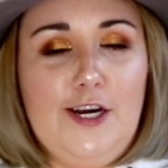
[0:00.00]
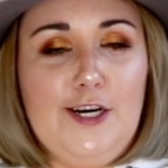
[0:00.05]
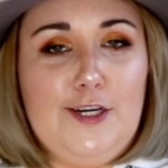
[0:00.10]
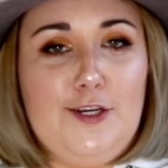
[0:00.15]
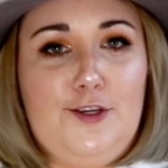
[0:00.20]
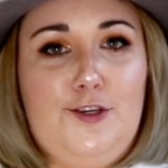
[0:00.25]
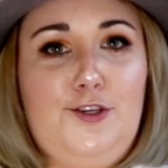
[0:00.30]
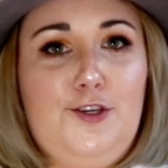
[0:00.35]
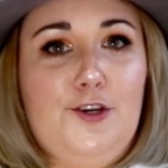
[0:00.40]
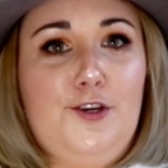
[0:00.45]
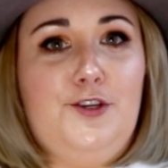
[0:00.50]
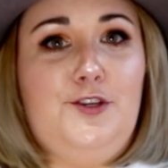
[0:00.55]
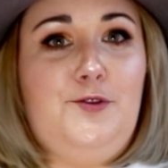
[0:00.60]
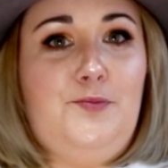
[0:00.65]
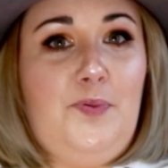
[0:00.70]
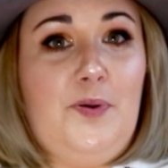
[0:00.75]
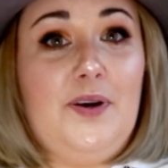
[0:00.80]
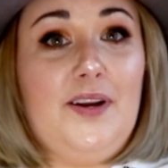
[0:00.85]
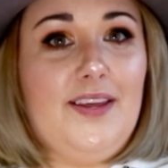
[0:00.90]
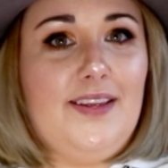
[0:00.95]

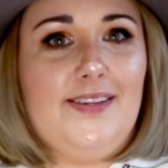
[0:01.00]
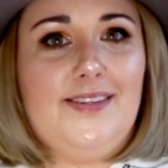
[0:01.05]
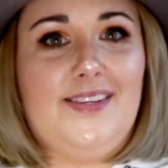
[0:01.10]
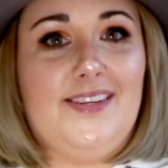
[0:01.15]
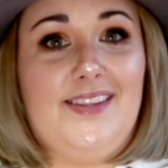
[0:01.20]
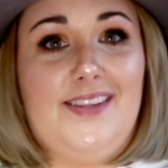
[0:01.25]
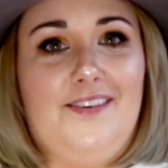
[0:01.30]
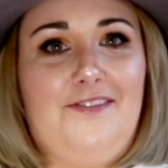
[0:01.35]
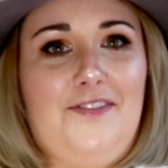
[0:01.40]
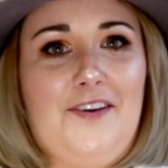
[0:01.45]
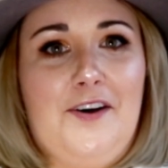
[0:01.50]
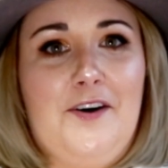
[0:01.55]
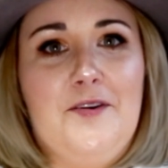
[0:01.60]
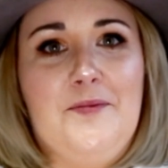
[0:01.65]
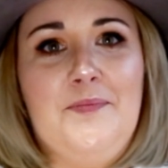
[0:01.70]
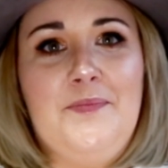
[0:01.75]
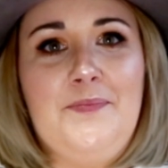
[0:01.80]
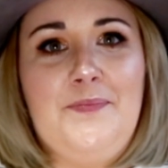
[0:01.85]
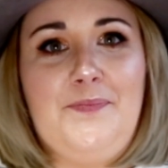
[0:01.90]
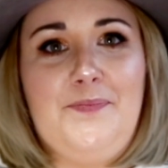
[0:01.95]
zhuzh put into the film.